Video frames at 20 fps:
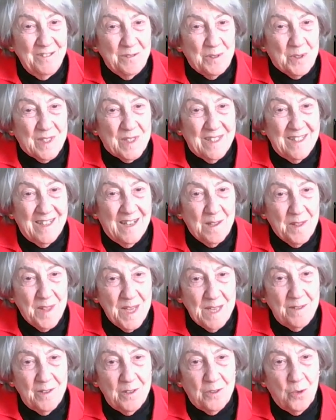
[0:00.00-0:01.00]
You see, I
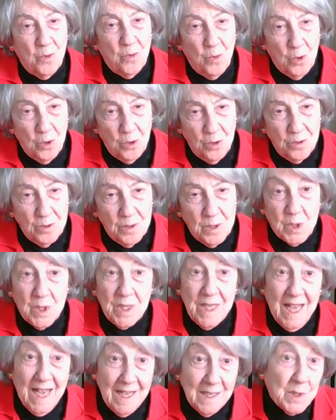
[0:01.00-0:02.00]
think that the
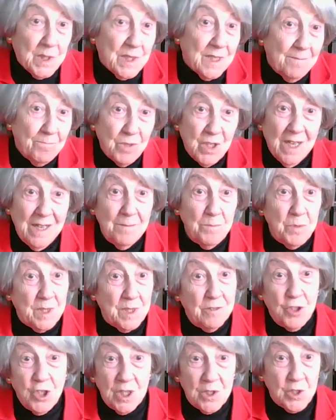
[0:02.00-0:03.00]
words, yes,
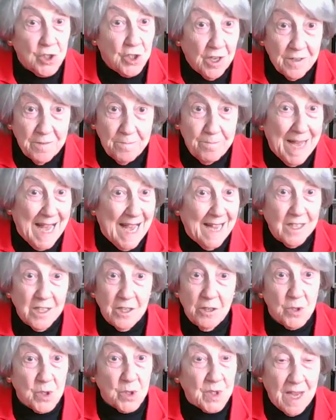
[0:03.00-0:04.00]
sometimes they're just
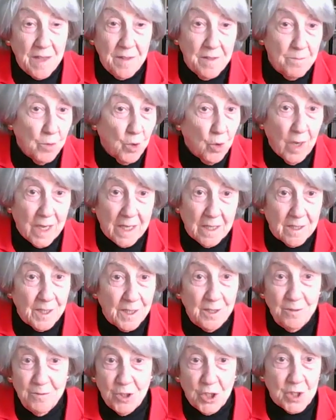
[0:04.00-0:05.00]
automatic. You say them
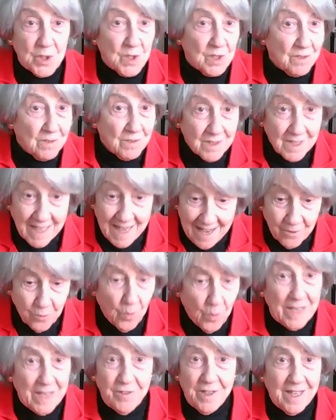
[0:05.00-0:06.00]
quickly. You just
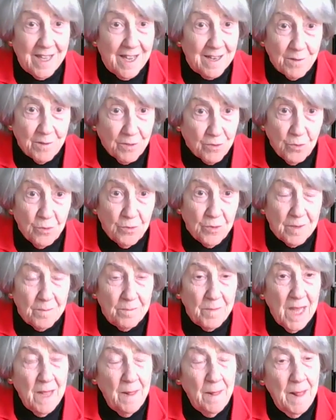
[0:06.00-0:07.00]
can't wait to get through
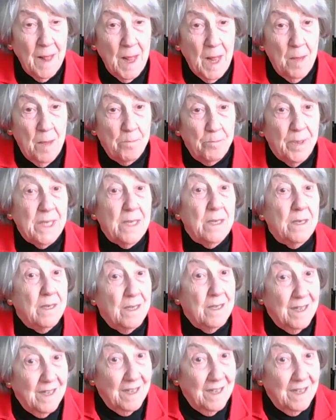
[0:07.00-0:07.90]
them. But,